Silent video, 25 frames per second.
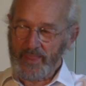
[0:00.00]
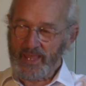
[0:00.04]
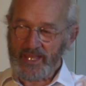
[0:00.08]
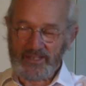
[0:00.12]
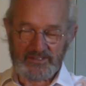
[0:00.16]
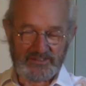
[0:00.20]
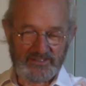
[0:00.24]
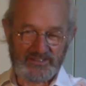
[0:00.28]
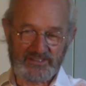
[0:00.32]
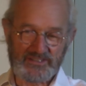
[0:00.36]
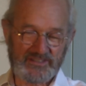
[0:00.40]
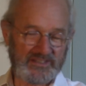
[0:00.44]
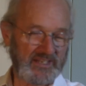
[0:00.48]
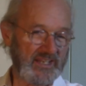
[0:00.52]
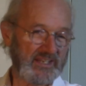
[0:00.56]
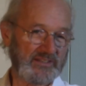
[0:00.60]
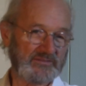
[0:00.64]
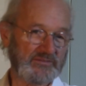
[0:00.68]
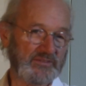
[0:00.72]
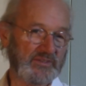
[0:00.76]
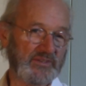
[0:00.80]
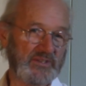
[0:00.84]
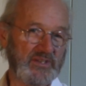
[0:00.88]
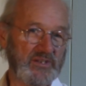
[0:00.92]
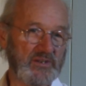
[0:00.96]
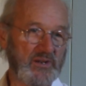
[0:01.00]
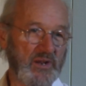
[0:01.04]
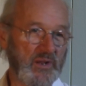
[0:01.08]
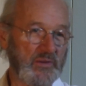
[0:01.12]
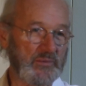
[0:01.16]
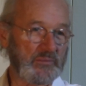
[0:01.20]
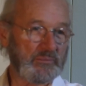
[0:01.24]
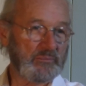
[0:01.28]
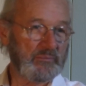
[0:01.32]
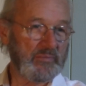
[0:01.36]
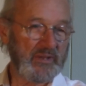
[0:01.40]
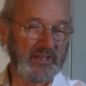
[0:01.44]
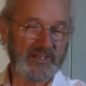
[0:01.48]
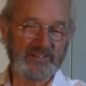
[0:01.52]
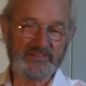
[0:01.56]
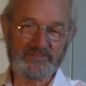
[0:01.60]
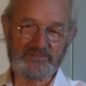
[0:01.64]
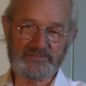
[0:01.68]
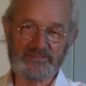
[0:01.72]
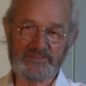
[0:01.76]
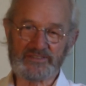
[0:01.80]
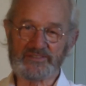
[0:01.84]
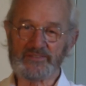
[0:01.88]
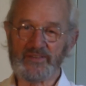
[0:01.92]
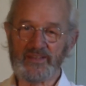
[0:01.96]
understand for their own
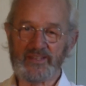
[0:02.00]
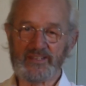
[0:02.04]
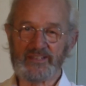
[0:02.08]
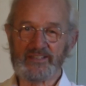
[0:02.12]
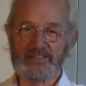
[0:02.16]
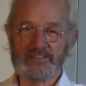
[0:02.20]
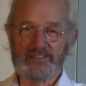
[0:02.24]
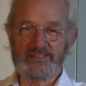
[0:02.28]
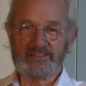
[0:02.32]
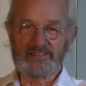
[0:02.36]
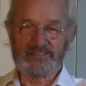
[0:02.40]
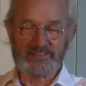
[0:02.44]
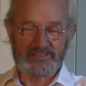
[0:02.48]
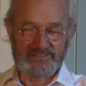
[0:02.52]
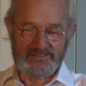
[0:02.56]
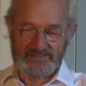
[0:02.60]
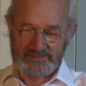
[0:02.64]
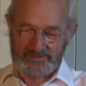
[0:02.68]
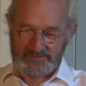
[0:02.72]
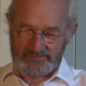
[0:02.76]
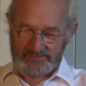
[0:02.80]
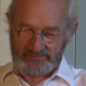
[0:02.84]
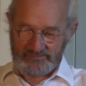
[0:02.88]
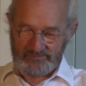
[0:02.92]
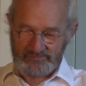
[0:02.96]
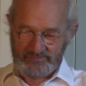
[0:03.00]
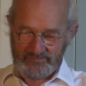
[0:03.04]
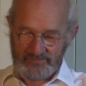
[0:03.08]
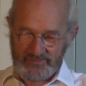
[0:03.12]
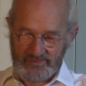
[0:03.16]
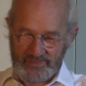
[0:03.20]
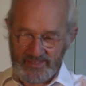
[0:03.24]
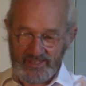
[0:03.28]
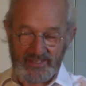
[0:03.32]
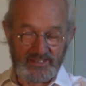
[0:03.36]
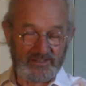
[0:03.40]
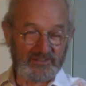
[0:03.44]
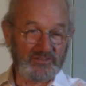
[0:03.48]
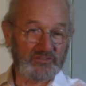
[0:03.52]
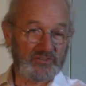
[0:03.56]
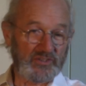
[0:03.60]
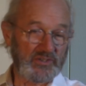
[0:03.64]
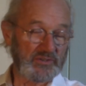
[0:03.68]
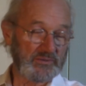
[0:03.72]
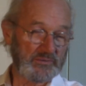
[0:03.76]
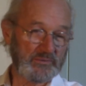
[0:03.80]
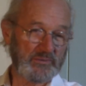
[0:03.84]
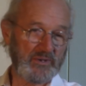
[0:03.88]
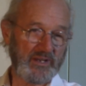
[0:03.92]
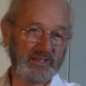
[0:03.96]
benefit that in
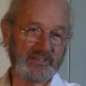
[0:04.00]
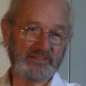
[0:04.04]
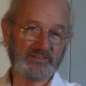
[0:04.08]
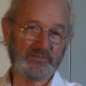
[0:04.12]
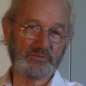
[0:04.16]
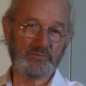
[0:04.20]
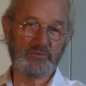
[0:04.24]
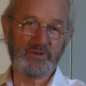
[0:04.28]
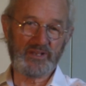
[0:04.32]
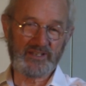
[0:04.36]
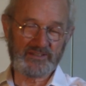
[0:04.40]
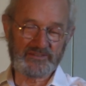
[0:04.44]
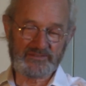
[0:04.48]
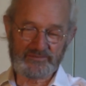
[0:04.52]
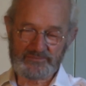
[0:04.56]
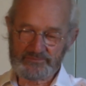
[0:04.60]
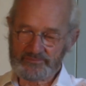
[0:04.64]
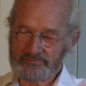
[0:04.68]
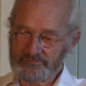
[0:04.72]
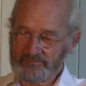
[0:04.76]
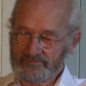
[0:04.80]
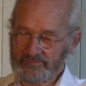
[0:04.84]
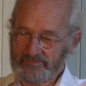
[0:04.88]
two ways. One